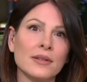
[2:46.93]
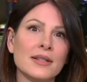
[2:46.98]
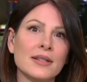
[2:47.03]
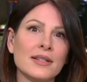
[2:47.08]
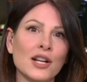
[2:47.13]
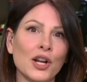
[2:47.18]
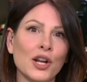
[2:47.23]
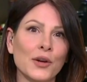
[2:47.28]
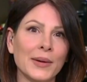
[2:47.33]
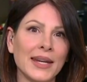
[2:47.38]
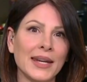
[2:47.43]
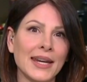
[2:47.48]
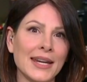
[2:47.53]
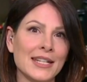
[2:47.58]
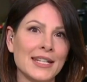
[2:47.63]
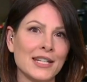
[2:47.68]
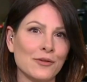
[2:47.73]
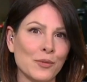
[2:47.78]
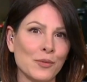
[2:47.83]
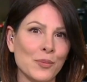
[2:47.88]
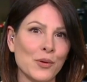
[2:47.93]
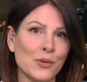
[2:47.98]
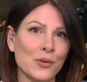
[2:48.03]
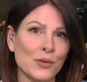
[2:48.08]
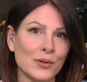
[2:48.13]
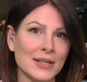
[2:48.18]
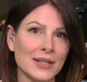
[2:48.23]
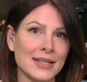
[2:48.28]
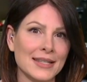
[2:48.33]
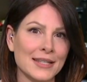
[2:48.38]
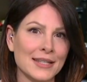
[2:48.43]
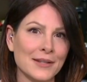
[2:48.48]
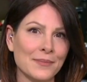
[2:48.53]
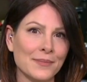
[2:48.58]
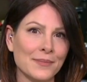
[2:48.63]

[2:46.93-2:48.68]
as Chloe Keady reports.